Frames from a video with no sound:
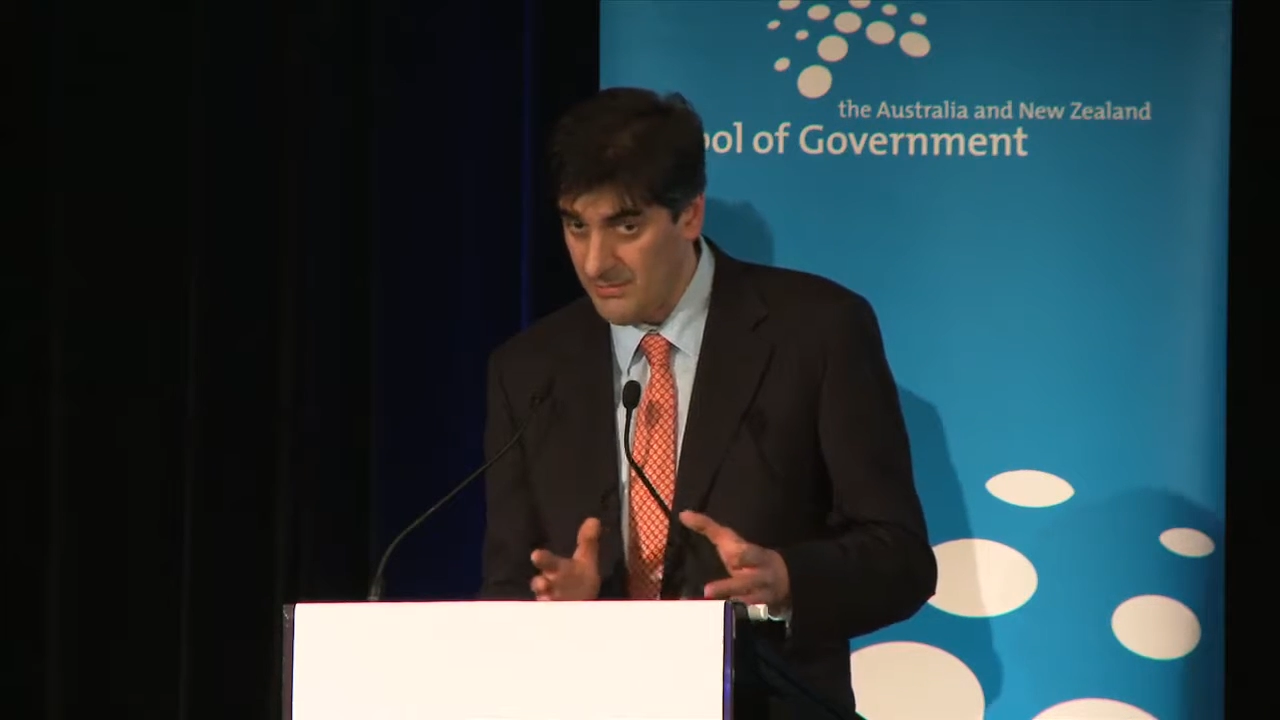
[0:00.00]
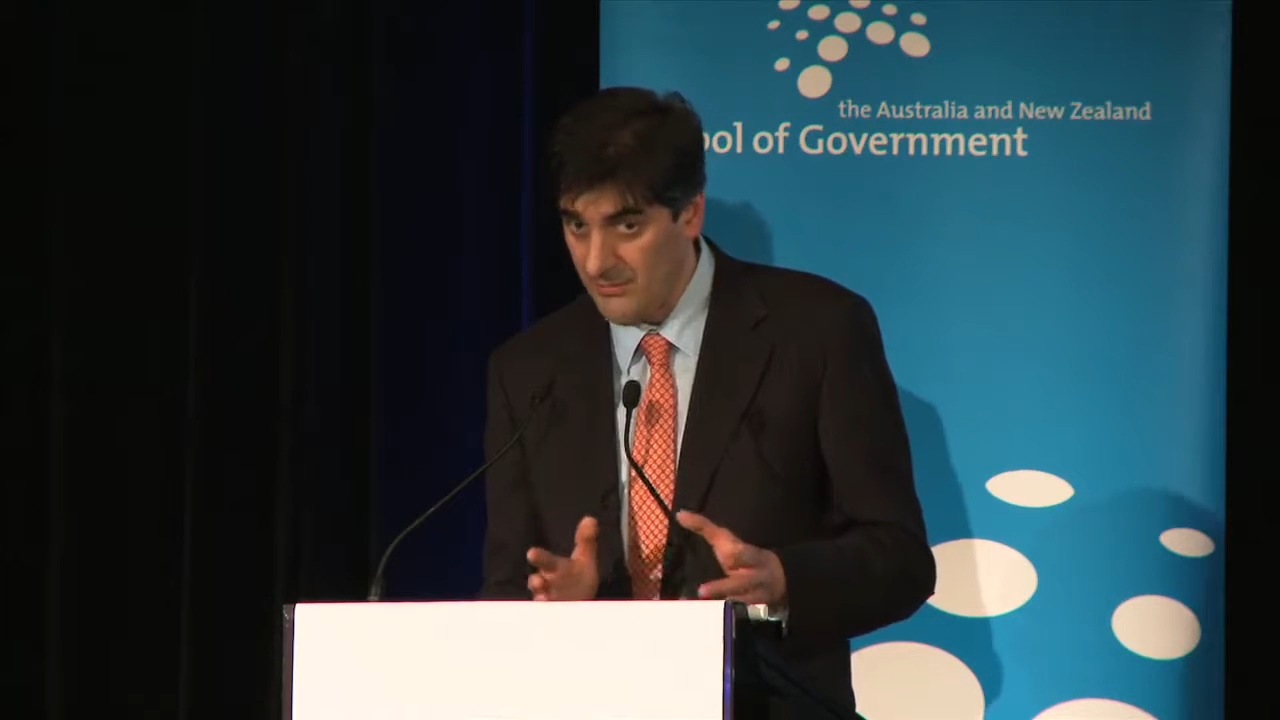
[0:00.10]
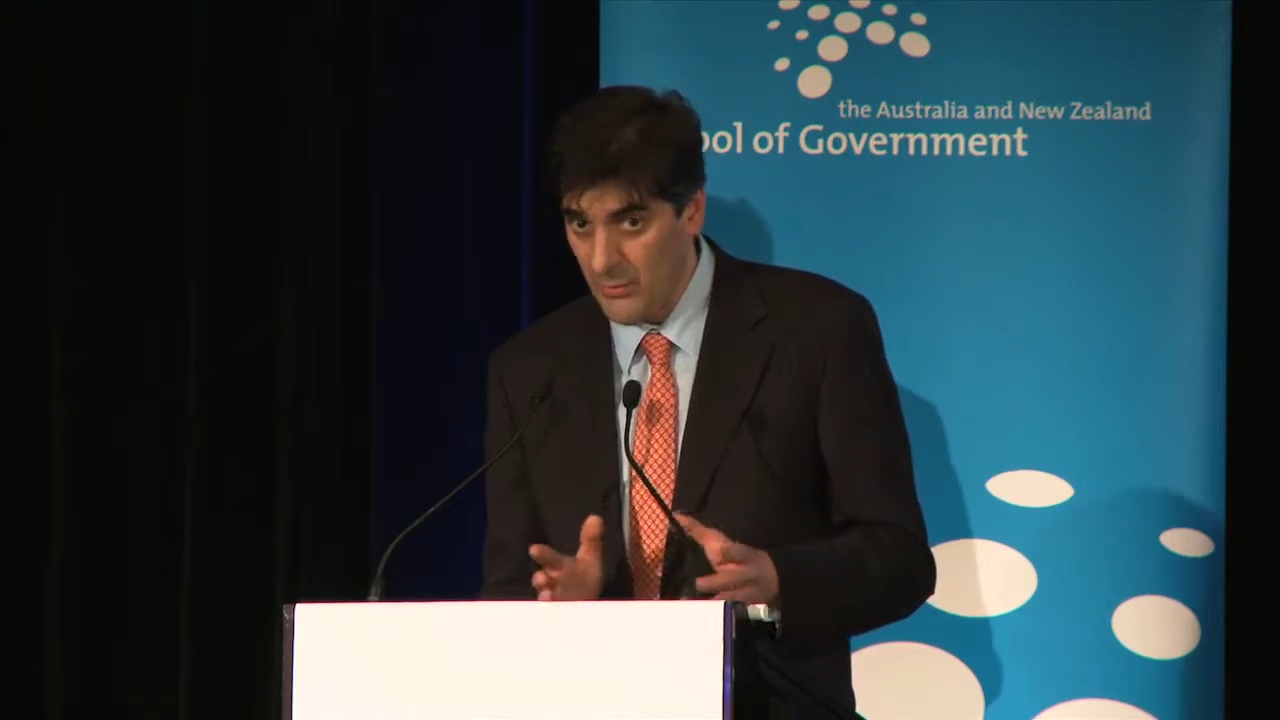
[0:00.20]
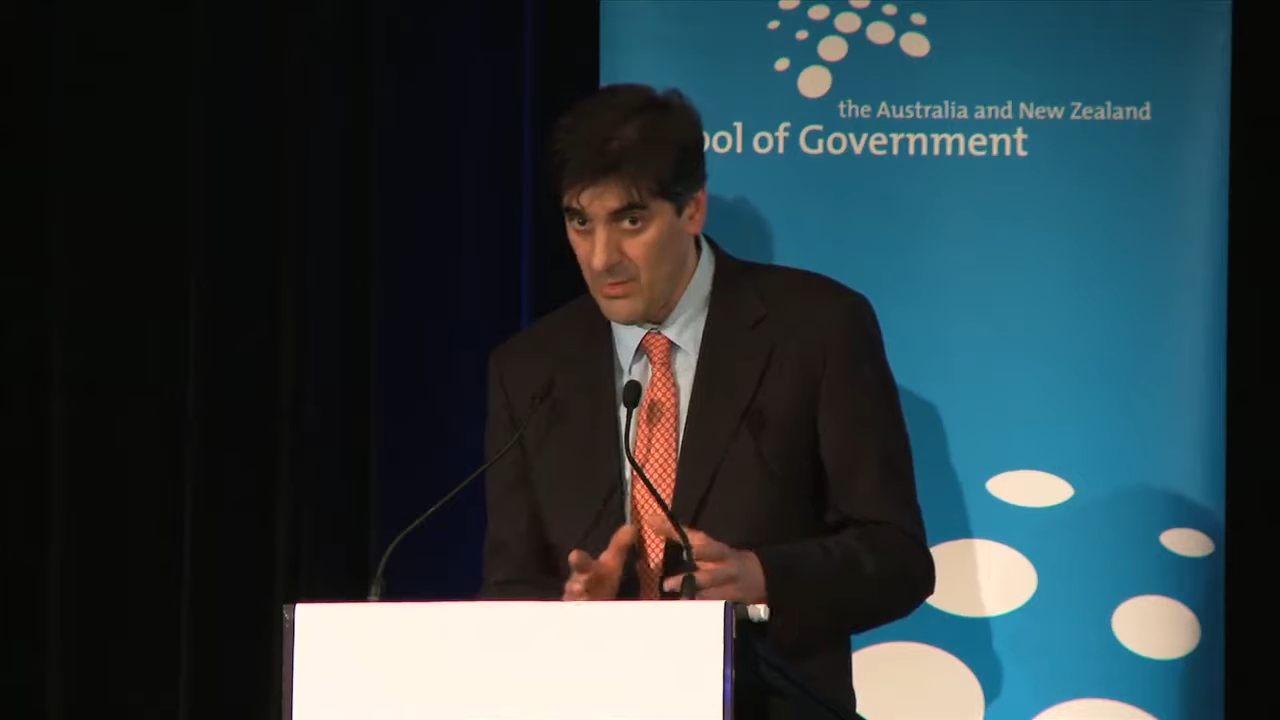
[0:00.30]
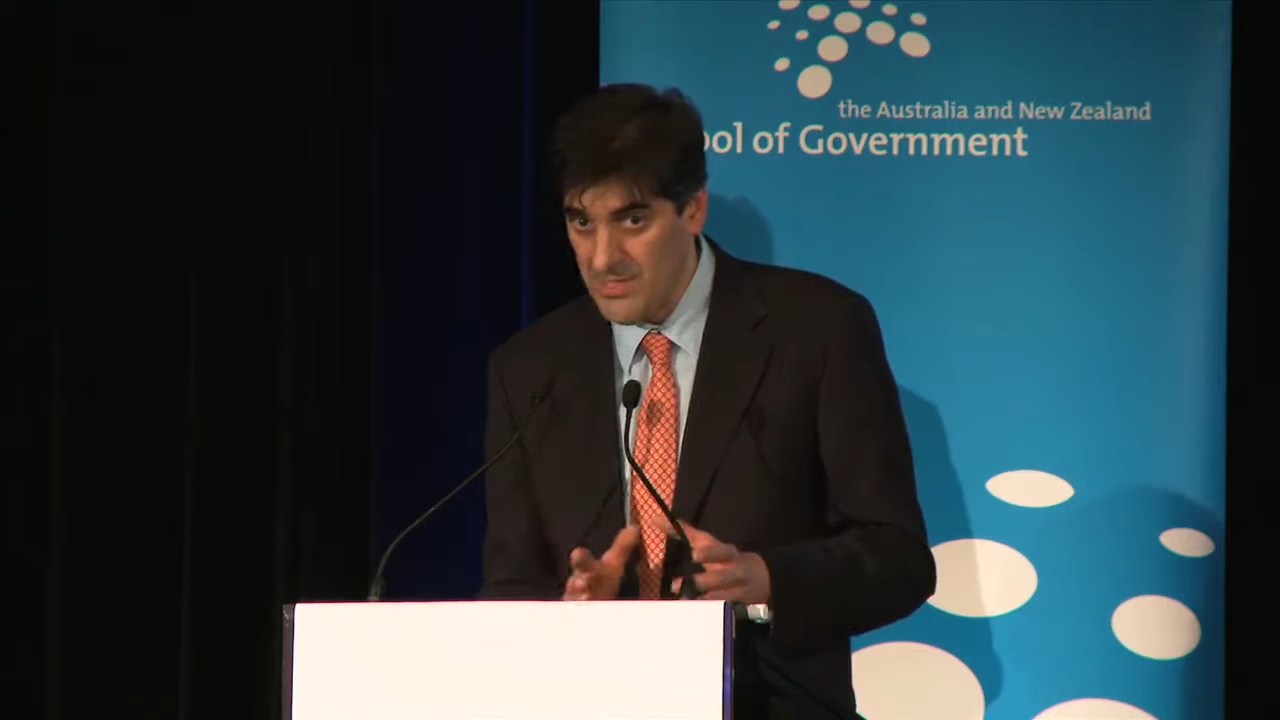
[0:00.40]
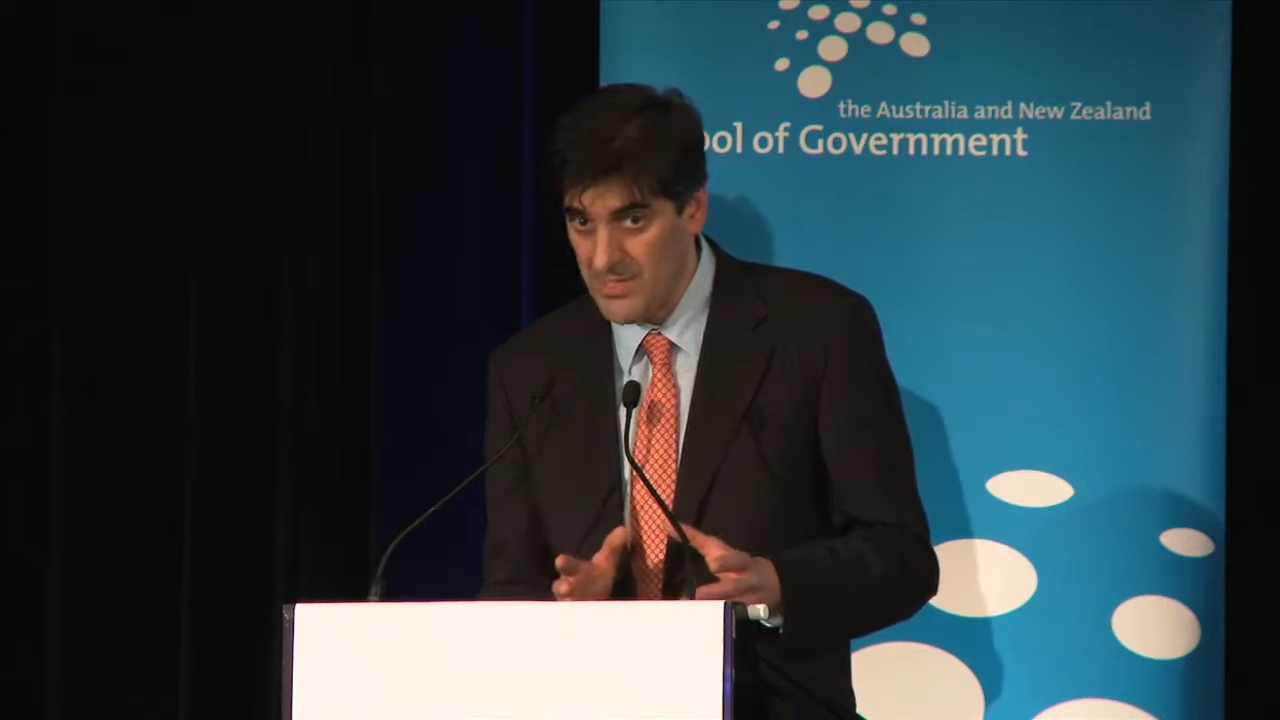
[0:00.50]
I've always